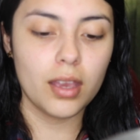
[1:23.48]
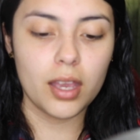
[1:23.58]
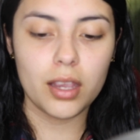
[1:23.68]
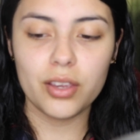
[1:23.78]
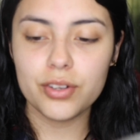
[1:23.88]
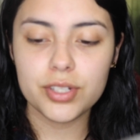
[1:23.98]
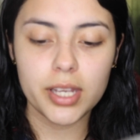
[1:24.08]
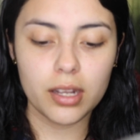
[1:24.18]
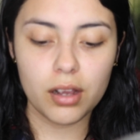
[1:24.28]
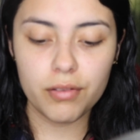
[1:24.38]
And you just
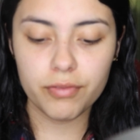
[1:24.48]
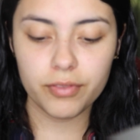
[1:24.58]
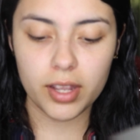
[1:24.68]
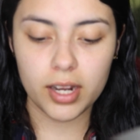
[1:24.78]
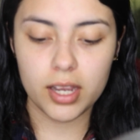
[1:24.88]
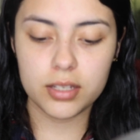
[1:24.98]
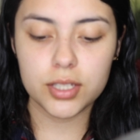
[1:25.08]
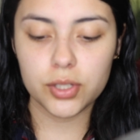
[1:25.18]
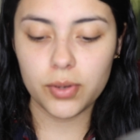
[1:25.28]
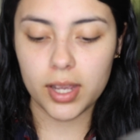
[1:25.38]
take it off, and it has
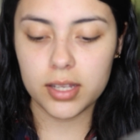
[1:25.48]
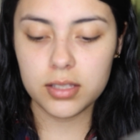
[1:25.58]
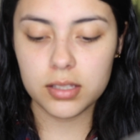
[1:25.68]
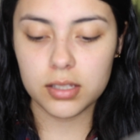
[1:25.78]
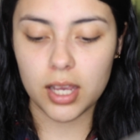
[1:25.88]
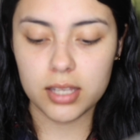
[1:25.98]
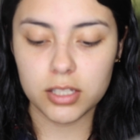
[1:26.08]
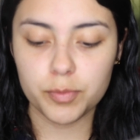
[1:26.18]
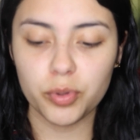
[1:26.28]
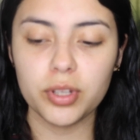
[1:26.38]
two ends. It has
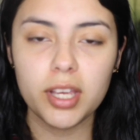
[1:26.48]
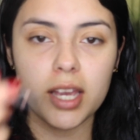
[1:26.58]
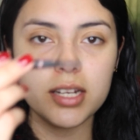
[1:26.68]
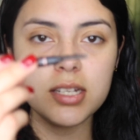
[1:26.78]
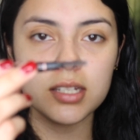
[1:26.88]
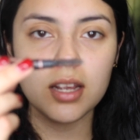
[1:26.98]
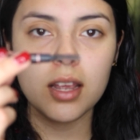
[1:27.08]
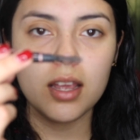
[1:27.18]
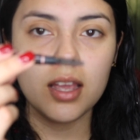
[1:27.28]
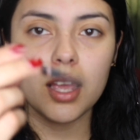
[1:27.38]
a spoolie end,
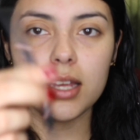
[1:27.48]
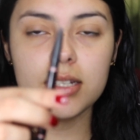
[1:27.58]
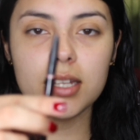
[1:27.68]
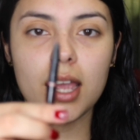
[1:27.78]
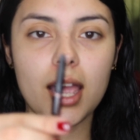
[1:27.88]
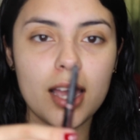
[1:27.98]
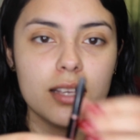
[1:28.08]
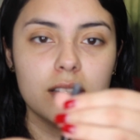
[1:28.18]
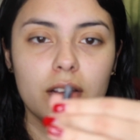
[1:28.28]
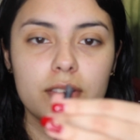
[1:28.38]
and it
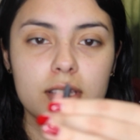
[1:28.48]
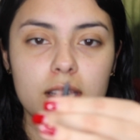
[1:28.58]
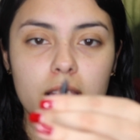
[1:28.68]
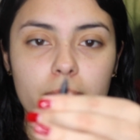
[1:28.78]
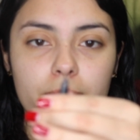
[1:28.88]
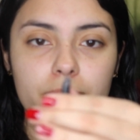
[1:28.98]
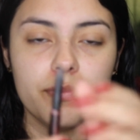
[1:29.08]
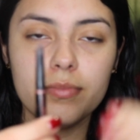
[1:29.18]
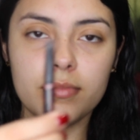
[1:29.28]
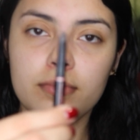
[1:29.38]
has obviously
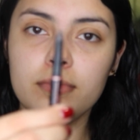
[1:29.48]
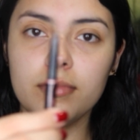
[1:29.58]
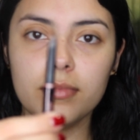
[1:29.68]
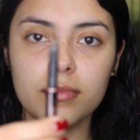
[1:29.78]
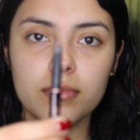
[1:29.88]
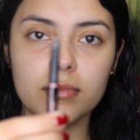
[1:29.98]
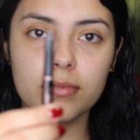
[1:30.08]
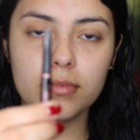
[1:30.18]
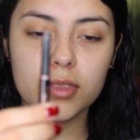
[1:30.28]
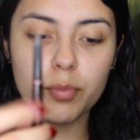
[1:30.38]

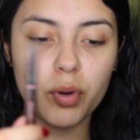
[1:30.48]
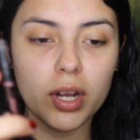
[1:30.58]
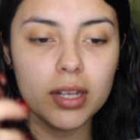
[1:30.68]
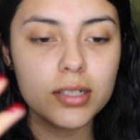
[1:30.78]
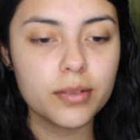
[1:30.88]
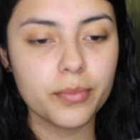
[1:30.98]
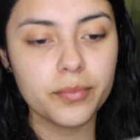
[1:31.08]
the product.